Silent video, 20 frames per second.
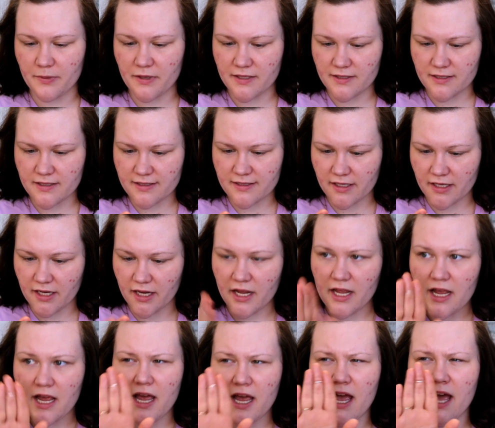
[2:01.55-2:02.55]
pieces in it.
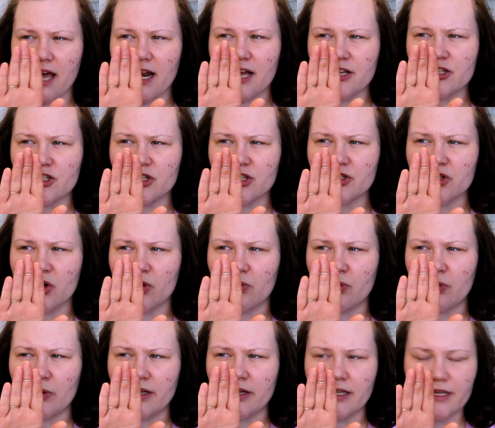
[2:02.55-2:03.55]
It has just a
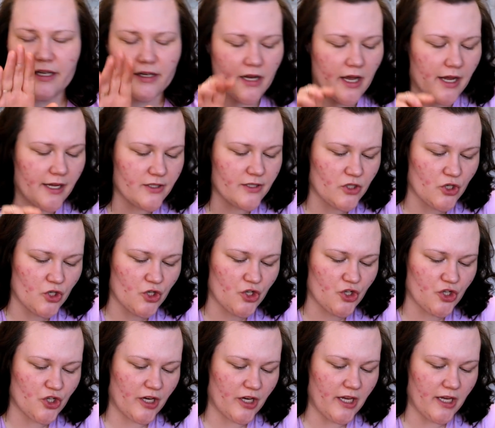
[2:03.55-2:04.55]
really nice
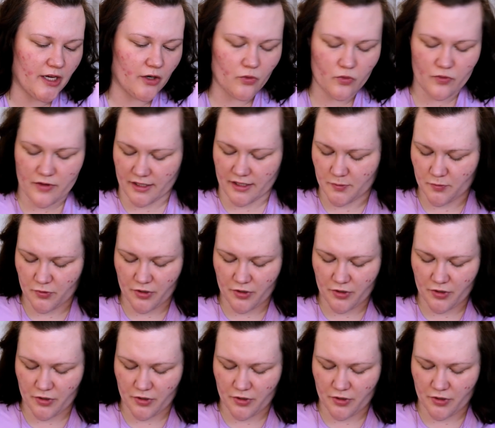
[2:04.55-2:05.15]
sheen. Ooh, that's